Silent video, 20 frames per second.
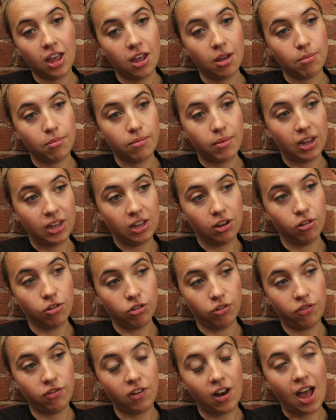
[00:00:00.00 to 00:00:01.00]
make it
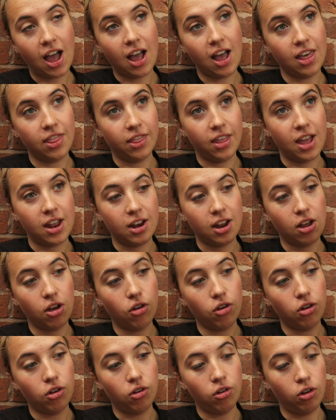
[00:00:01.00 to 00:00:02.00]
all flat, and then
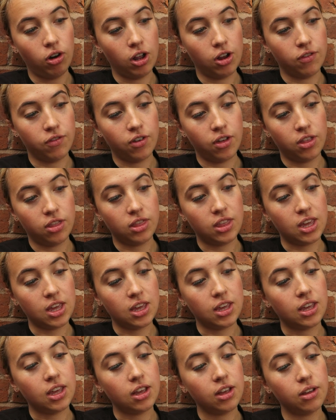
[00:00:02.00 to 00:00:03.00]
all over
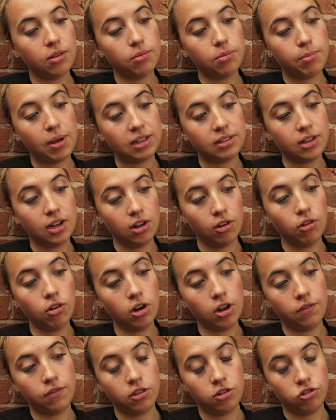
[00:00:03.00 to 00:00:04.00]
the, basically
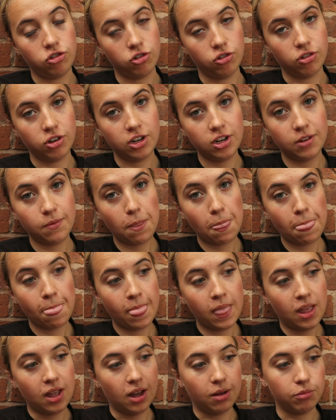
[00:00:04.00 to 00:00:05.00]
all over the join.
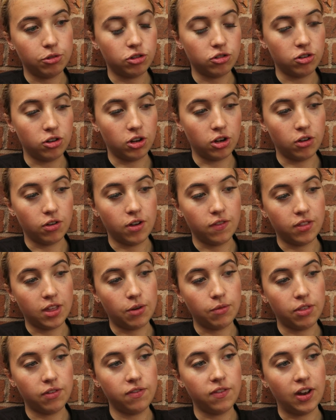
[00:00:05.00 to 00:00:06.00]
I'm just going to go over
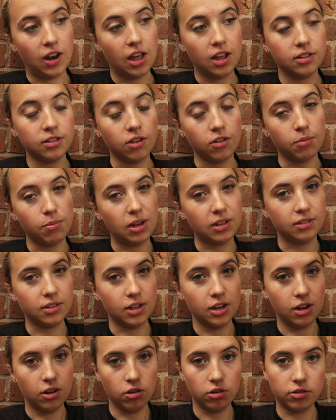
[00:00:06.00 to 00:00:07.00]
that with filler, so it
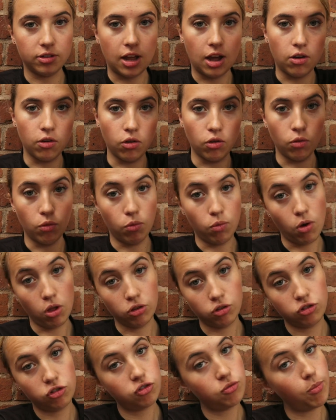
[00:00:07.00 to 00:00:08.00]
basically looks like all
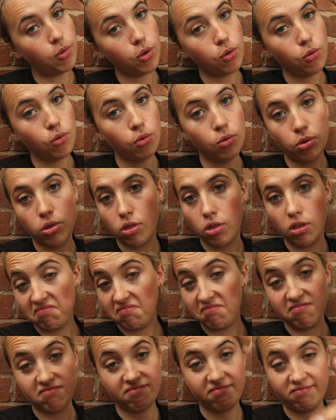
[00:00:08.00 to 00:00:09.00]
one smooth
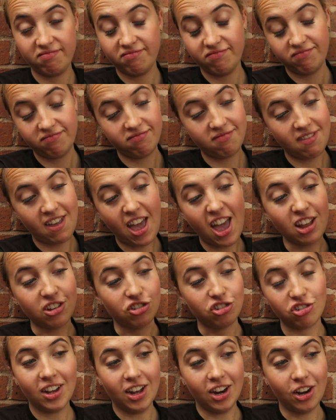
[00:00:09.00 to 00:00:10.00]

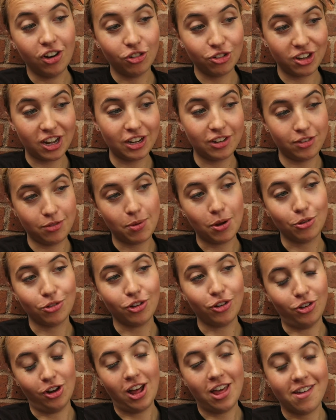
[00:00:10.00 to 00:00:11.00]
edge, and it looks like it's supposed
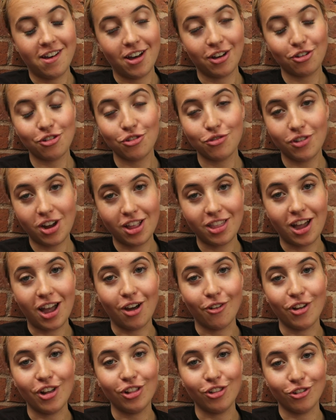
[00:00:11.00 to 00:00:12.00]
to look like that, because right
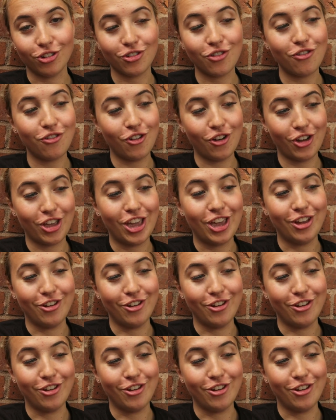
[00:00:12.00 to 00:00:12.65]
now it looks fucking